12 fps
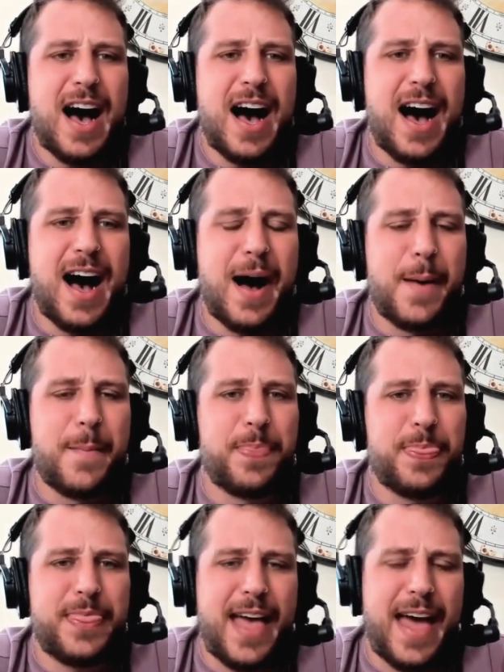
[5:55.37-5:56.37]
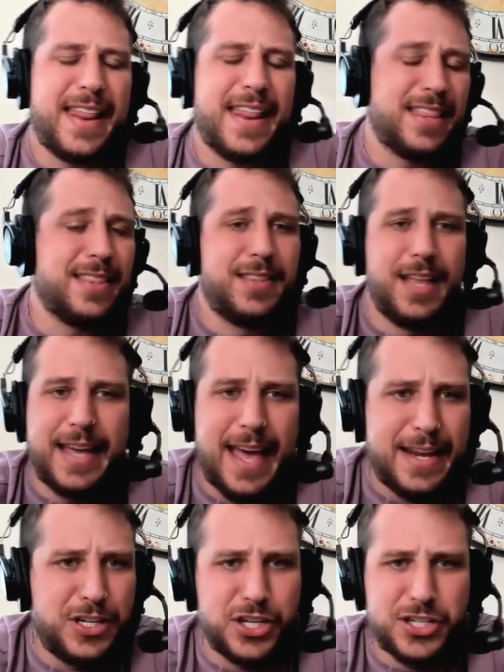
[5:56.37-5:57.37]
That
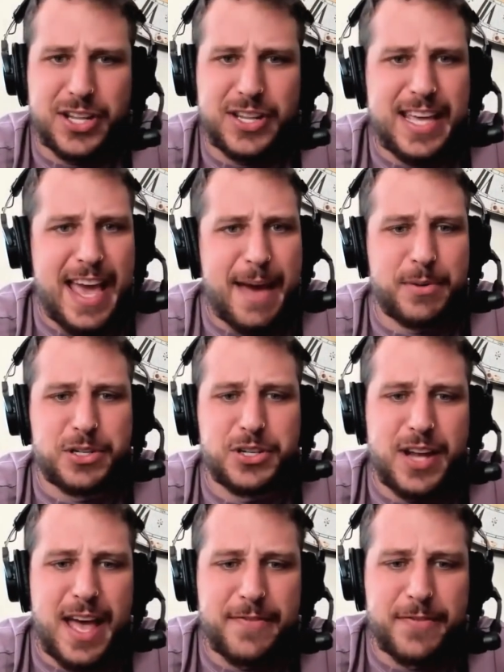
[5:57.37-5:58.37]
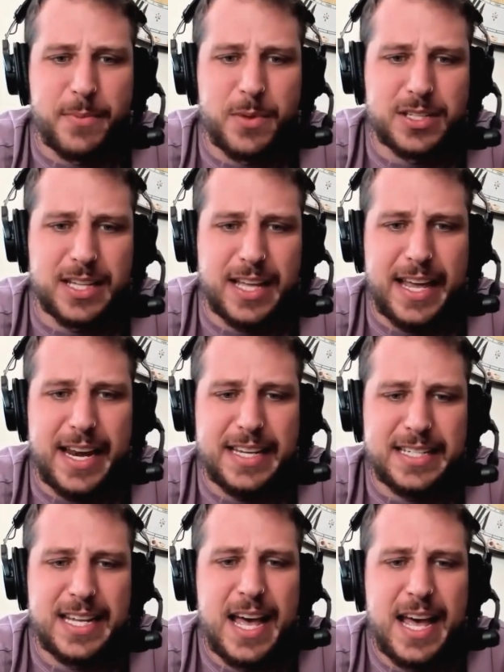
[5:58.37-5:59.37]
again, just on the amateur day from those
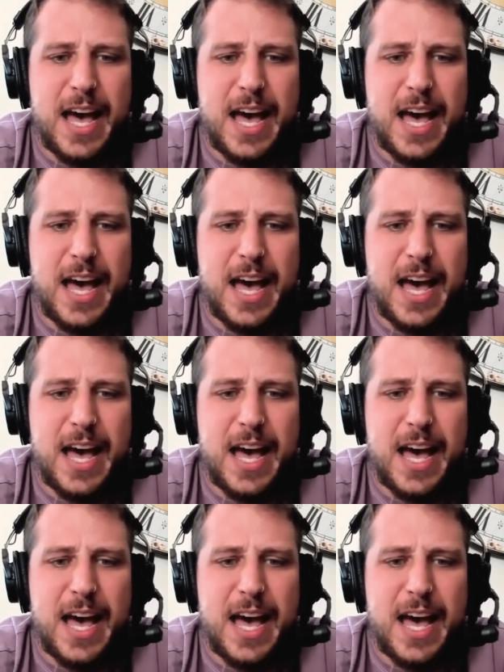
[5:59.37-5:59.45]
ladies.